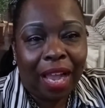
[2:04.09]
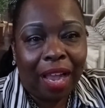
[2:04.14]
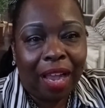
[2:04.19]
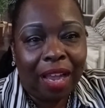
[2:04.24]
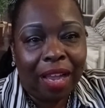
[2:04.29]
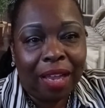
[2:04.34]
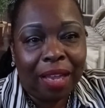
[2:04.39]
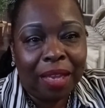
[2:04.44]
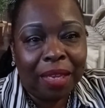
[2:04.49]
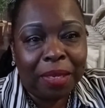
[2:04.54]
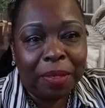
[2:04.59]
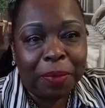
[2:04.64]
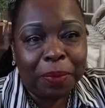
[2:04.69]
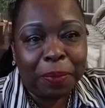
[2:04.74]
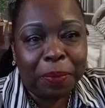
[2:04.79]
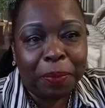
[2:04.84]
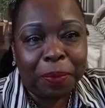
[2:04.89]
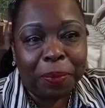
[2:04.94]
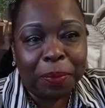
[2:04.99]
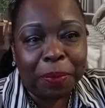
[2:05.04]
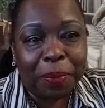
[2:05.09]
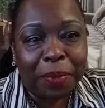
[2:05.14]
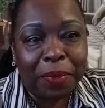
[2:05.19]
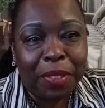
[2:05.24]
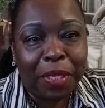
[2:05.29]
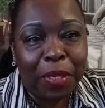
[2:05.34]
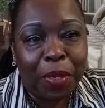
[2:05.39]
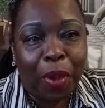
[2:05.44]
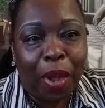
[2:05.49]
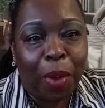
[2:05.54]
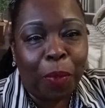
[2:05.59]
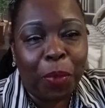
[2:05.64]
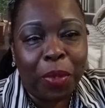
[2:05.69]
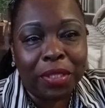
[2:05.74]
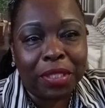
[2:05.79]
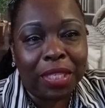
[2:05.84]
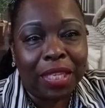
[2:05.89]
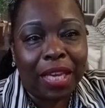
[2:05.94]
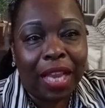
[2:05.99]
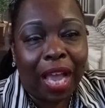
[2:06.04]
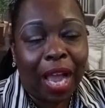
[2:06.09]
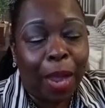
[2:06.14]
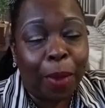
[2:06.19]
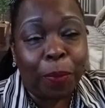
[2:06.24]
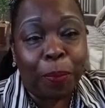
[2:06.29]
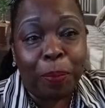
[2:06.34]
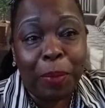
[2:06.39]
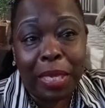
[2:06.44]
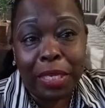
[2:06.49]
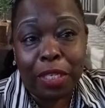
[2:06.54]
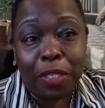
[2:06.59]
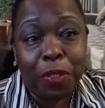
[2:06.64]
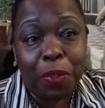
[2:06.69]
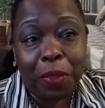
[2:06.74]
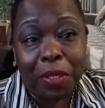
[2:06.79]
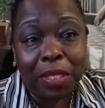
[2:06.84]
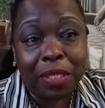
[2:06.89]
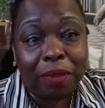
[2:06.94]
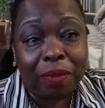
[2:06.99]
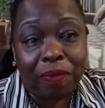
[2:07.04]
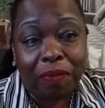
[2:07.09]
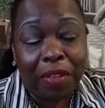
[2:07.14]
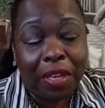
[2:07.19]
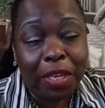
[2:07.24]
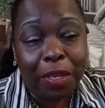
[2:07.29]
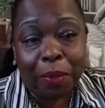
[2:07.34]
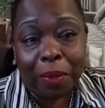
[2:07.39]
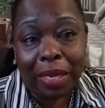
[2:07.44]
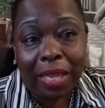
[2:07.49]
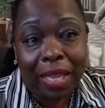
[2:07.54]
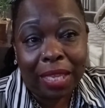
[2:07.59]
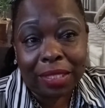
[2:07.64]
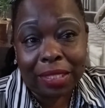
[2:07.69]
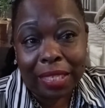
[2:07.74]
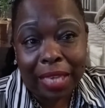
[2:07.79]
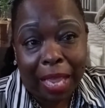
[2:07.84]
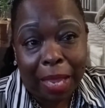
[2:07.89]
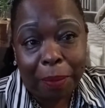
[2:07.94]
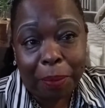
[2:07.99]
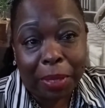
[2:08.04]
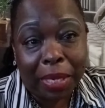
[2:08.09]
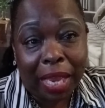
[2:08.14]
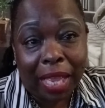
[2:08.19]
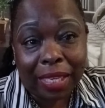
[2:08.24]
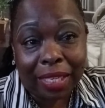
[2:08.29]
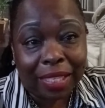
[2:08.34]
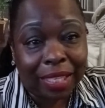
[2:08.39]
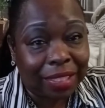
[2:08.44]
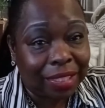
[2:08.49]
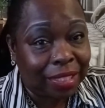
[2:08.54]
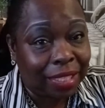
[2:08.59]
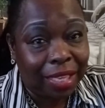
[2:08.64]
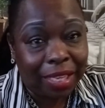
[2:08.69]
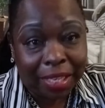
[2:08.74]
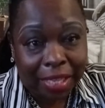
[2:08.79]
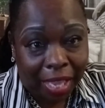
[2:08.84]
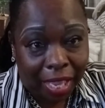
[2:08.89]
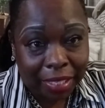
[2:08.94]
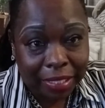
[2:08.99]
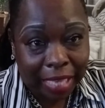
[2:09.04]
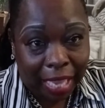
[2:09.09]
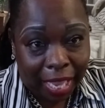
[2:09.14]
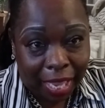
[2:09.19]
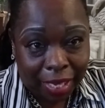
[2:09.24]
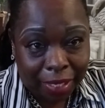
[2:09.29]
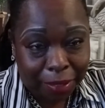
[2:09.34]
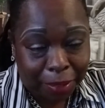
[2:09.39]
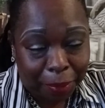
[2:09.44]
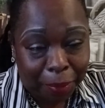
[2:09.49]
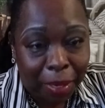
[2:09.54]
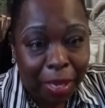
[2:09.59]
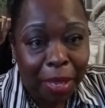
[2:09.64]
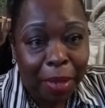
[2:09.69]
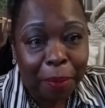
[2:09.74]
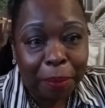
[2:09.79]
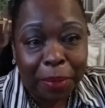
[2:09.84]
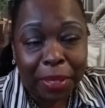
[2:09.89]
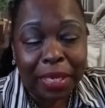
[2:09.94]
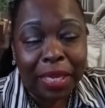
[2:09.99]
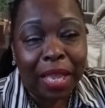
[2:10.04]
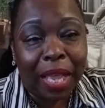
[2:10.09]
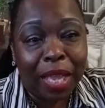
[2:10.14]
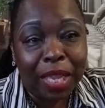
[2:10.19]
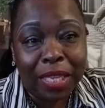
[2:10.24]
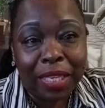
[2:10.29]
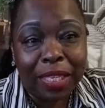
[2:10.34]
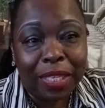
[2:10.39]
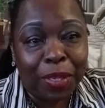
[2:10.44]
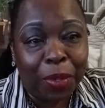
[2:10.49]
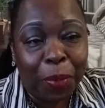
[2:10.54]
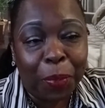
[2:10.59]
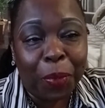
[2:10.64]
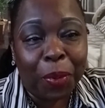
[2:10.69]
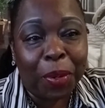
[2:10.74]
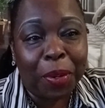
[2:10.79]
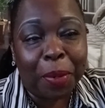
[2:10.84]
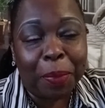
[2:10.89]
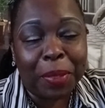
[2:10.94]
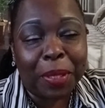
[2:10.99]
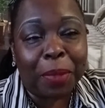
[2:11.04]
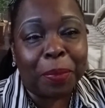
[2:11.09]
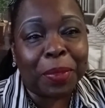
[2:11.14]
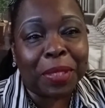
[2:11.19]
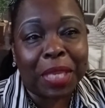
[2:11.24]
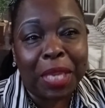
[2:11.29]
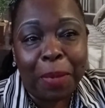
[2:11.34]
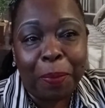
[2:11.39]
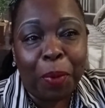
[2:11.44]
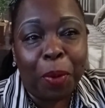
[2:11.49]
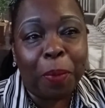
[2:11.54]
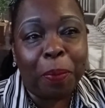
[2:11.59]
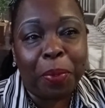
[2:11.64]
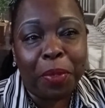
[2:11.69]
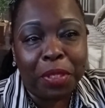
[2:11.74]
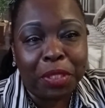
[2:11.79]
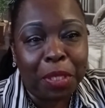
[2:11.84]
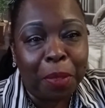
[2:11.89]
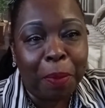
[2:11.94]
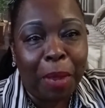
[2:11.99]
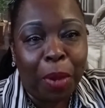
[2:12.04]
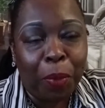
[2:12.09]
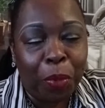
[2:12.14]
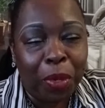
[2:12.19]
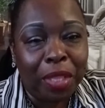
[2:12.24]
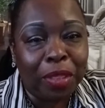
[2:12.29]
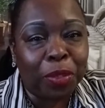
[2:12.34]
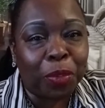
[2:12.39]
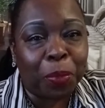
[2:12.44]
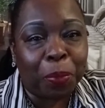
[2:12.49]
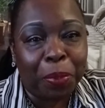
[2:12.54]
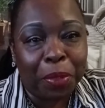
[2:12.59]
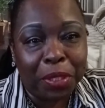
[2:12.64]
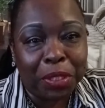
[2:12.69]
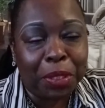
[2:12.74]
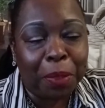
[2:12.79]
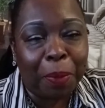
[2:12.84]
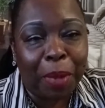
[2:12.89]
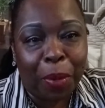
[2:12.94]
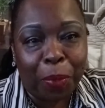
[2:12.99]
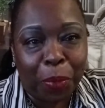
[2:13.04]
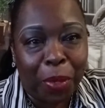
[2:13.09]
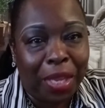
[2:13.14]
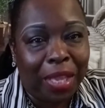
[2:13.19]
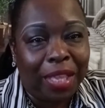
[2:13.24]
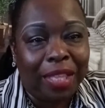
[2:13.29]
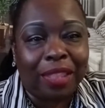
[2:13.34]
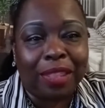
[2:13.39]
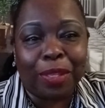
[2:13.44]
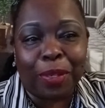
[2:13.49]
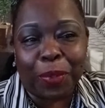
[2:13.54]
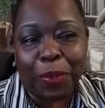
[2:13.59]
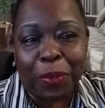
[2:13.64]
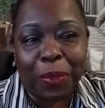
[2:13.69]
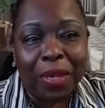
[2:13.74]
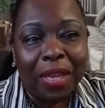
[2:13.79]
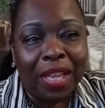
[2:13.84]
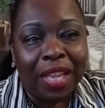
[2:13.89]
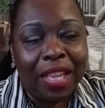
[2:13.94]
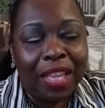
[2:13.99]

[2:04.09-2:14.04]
Uh, you know, I wasn't, I meant to do this video last night, but I still got tied up. But don't worry, I'm, I'm going to keep on pushing my way through, pushing my way through.